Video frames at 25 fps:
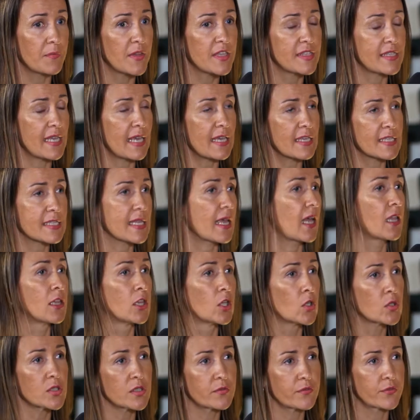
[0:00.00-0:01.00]
takes a
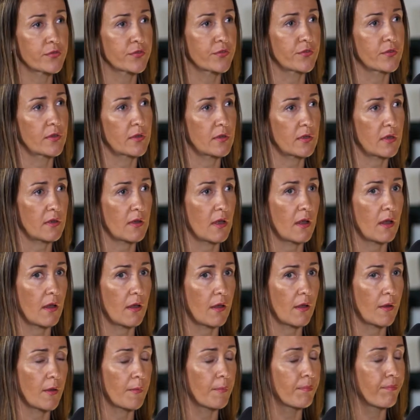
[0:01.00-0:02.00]
lot of
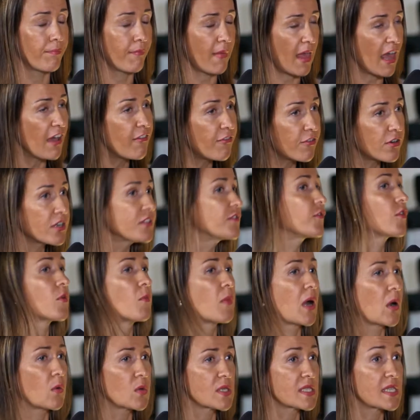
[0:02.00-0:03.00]
efforts from
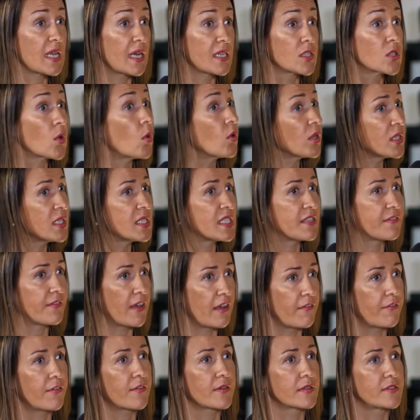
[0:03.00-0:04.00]
our side, cognitive
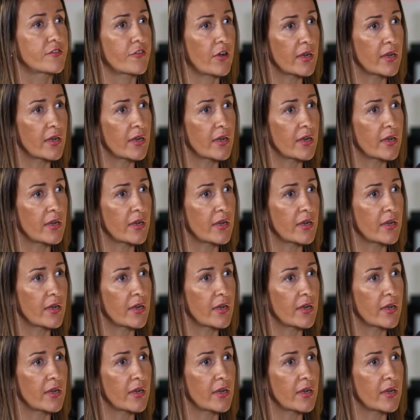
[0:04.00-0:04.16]
efforts,